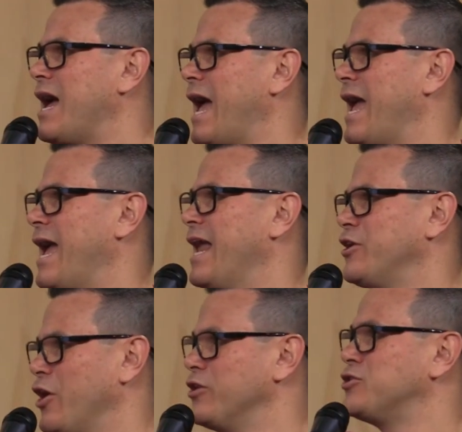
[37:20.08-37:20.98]
and
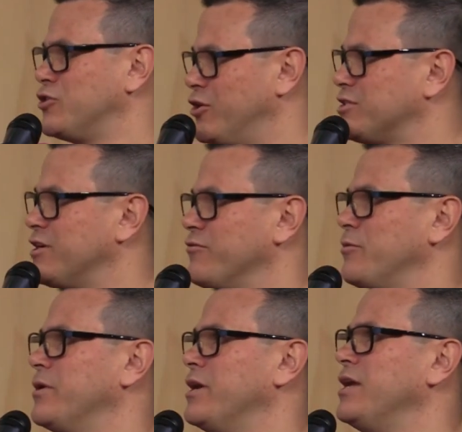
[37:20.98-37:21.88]
go to church every
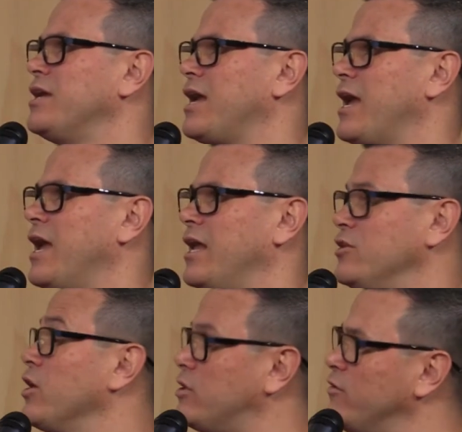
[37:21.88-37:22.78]
week, and
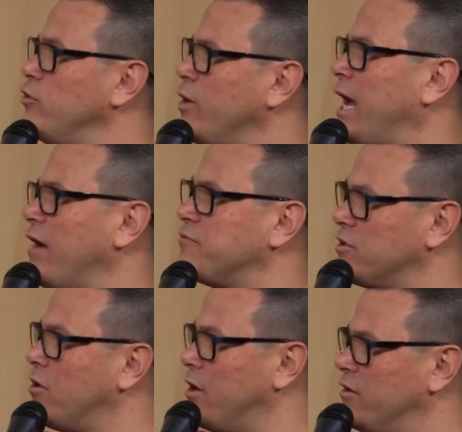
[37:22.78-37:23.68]
like you have to
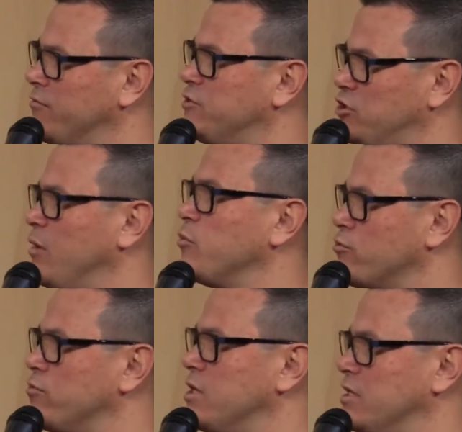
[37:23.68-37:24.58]
kind of jump
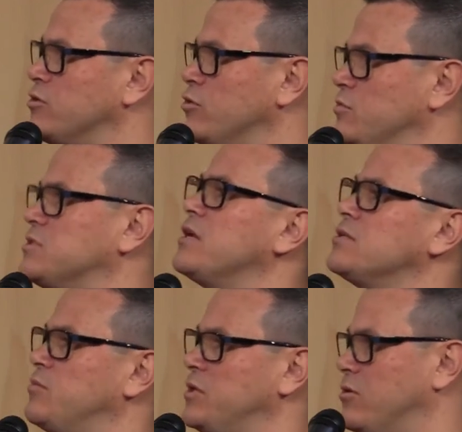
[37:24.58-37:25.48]
through these hoops
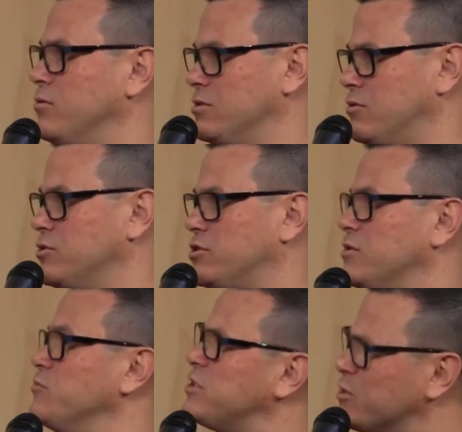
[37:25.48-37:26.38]
to be called a
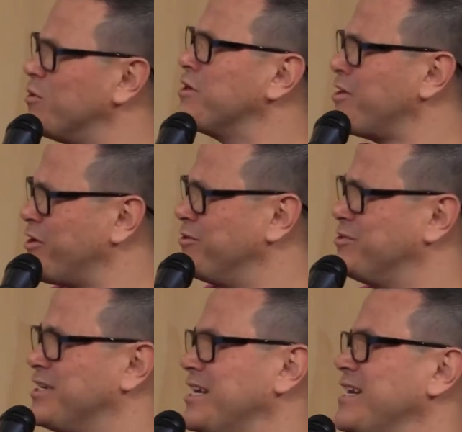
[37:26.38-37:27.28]
Christian, which is one of
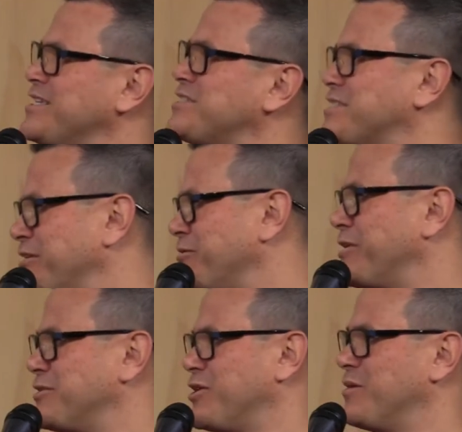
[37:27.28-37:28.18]
those
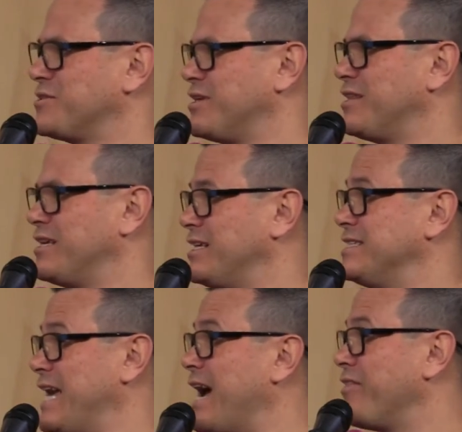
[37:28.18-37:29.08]
stereotypes that I think is out